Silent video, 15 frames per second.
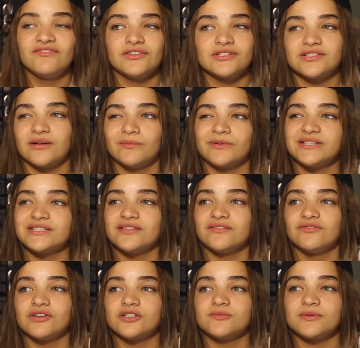For some reason, the
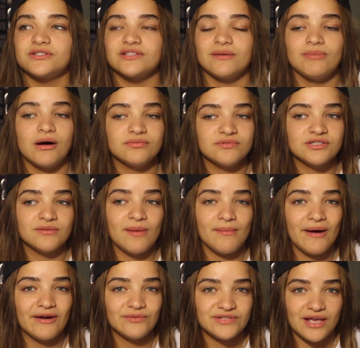first person that popped into my
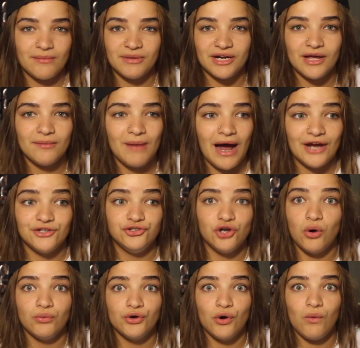mind was Eminem. I
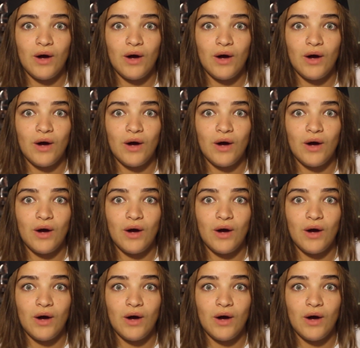don't know